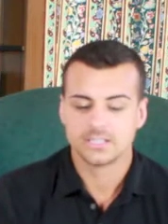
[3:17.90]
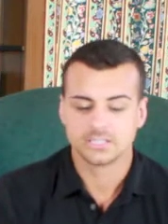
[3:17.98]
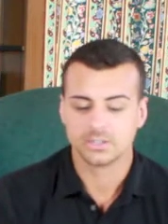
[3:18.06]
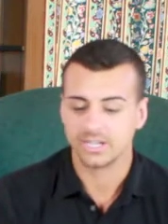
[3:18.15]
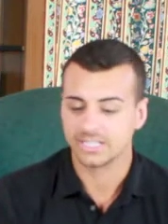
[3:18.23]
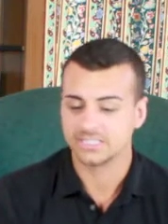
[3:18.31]

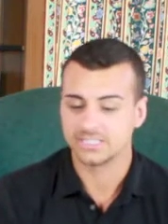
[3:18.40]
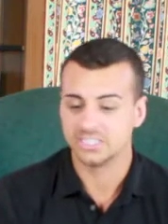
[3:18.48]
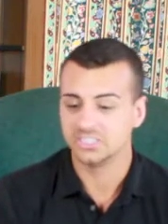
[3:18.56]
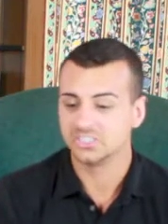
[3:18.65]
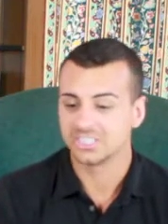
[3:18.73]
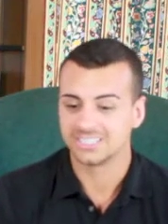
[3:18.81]
So I
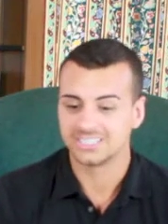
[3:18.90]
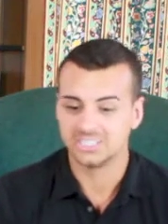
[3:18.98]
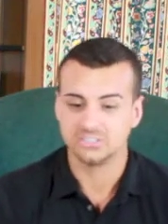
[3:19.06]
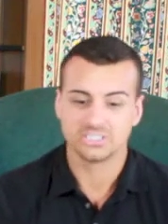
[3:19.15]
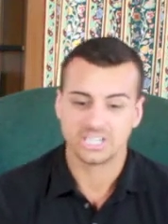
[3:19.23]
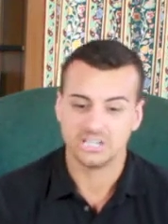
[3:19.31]
continued and
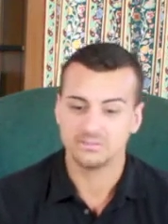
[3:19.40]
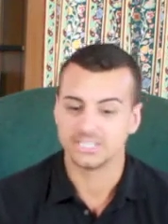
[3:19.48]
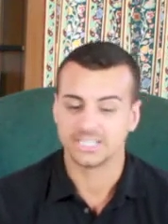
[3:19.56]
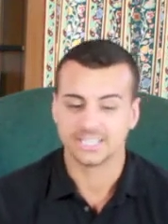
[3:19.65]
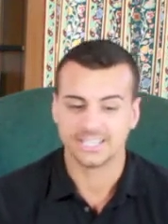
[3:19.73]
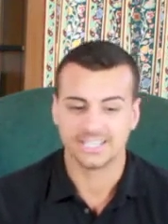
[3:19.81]
continued
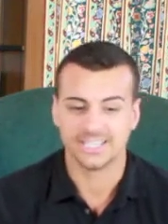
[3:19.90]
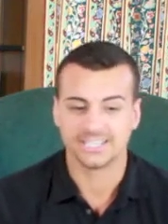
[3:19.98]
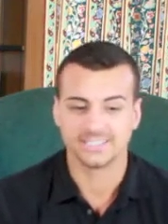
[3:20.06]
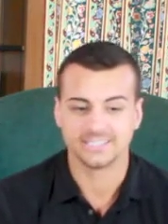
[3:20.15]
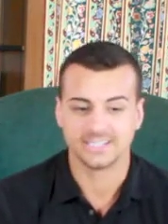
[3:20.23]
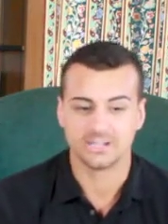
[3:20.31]
coming,
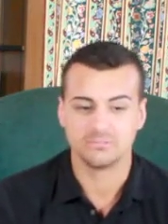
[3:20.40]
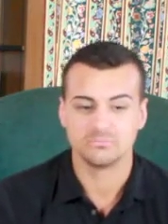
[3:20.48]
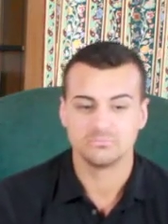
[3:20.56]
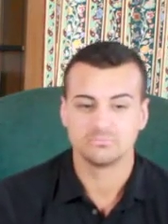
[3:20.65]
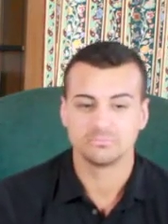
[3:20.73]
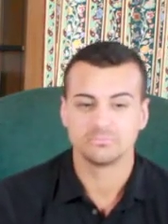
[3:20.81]
and
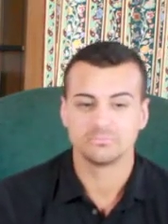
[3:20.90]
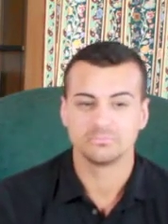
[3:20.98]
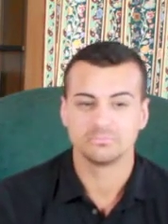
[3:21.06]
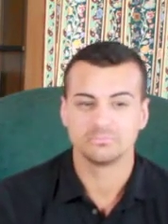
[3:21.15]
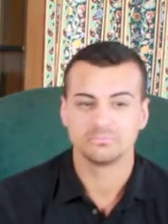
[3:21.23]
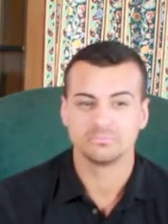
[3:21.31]

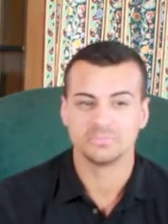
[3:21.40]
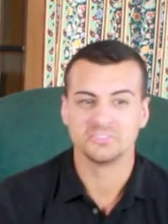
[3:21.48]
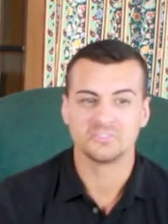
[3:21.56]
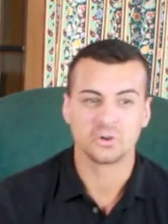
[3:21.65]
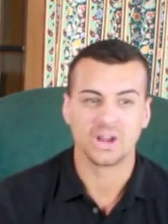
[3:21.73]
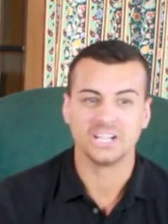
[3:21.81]

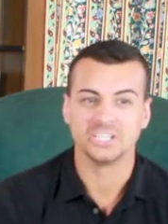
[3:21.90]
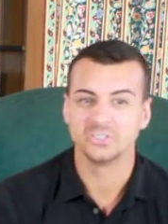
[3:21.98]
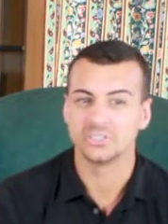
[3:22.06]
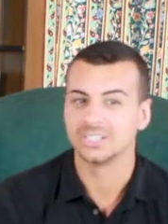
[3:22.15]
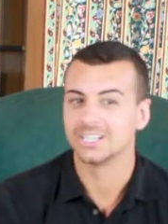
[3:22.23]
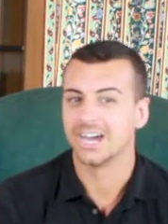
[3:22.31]
before I
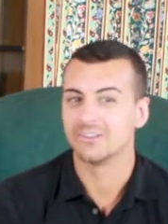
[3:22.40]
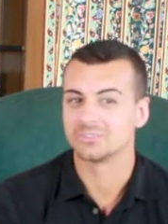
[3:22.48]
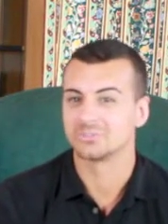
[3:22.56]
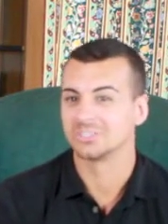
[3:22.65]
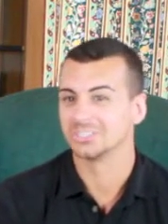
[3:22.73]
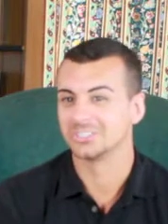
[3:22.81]
knew it, I
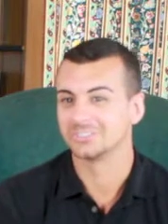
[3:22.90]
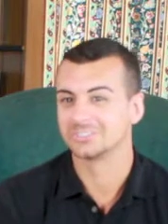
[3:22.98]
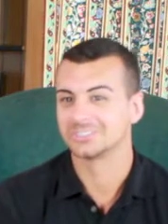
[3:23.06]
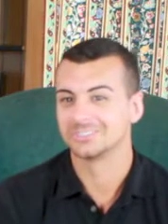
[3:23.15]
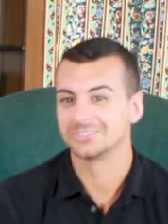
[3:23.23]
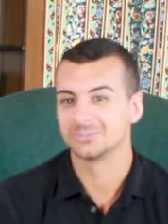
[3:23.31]
was one of
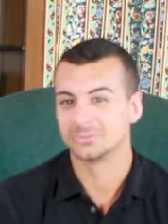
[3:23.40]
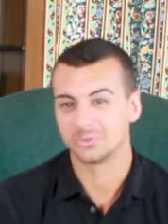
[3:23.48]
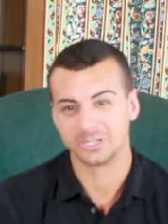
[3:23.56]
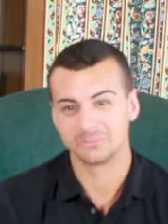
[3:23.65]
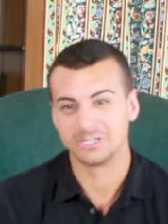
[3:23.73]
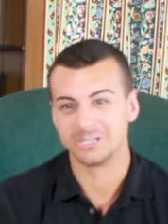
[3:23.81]
those
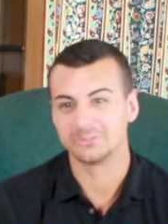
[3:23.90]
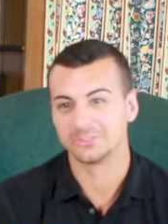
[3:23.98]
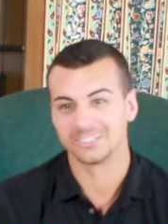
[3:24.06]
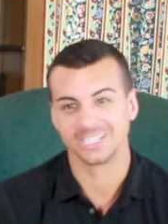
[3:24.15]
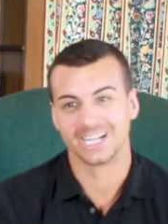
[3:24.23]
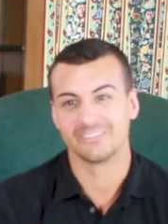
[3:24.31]
weird
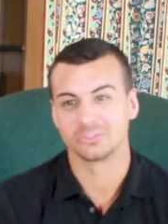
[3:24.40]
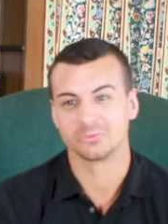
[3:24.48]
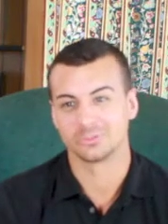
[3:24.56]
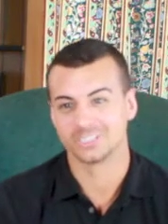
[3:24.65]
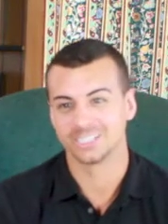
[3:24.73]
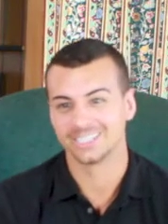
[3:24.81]
people that I was
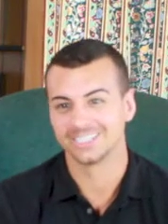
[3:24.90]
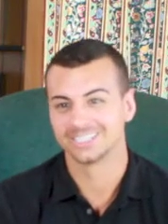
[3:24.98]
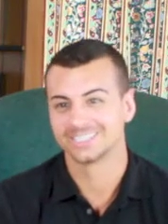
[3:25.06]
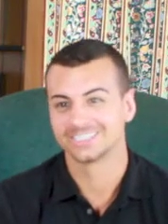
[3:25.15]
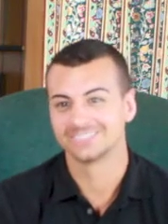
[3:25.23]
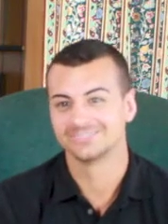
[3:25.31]
warned
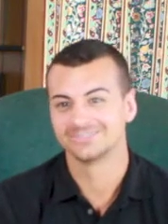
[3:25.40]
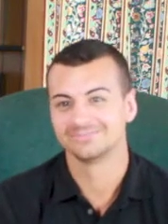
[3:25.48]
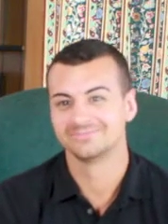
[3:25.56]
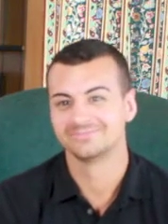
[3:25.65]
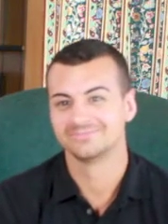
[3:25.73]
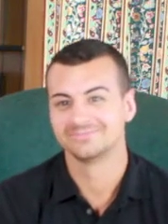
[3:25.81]
against.
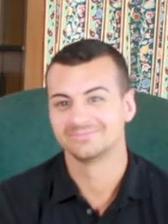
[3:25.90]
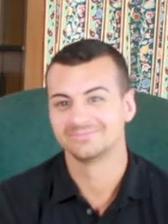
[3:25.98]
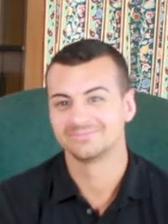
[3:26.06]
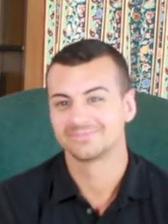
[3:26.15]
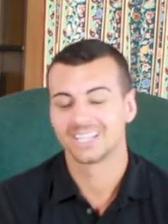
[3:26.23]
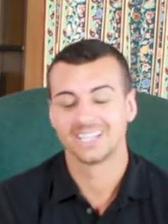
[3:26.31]

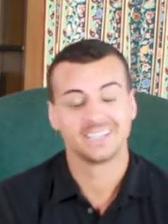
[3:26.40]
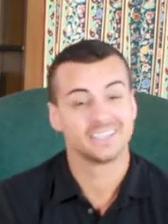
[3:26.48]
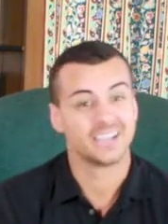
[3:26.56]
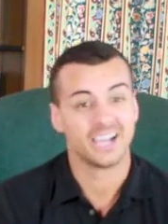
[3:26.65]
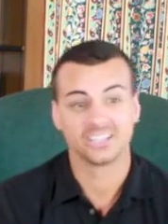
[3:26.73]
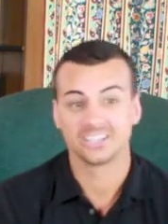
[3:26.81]

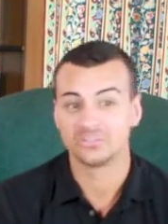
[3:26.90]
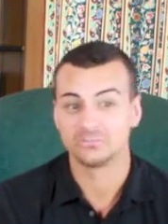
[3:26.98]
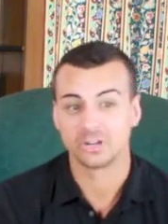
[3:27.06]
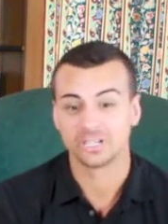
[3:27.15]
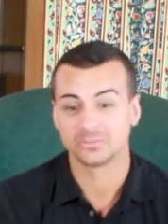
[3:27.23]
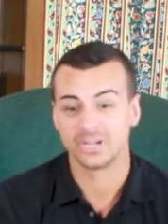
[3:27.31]
I love
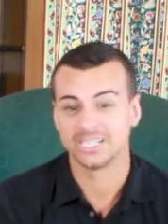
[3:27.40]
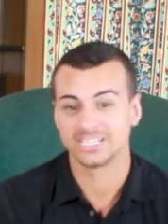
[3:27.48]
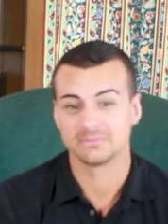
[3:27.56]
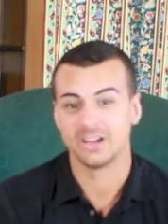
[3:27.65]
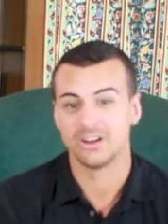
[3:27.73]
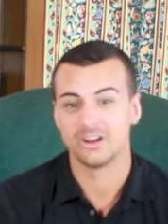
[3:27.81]
Broadway, and
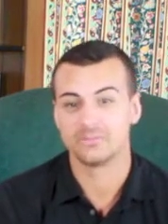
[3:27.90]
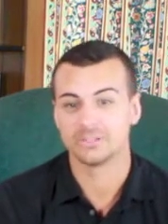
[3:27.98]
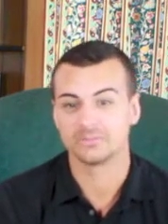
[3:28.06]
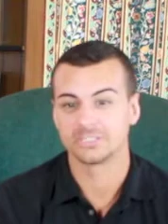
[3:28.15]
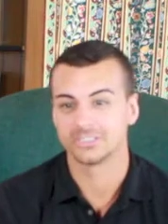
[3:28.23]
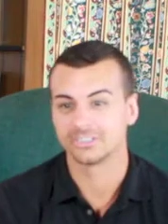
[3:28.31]
it's my home,
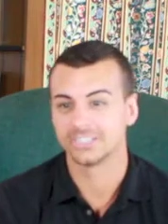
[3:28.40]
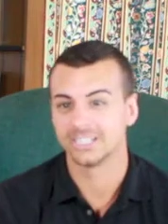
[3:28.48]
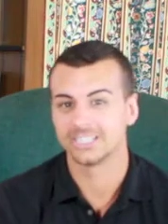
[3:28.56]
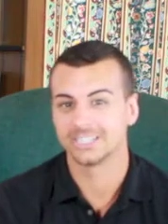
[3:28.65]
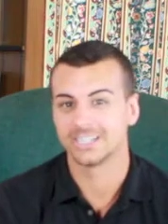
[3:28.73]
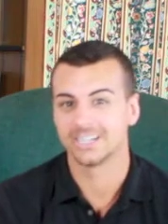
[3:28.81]
and I'm so
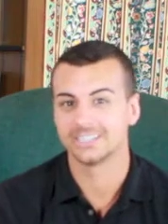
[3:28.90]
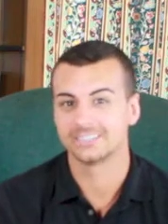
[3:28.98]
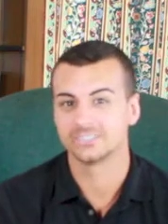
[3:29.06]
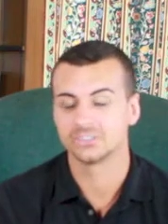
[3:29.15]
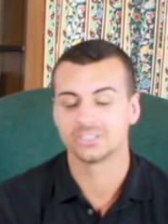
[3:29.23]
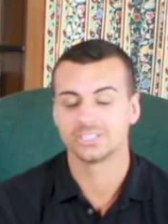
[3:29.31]
glad that I
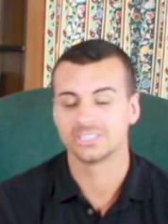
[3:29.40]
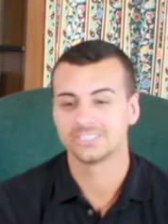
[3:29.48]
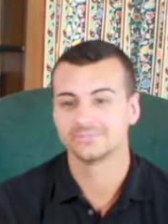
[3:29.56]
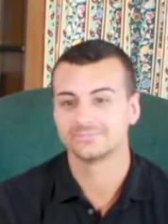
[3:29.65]
joined.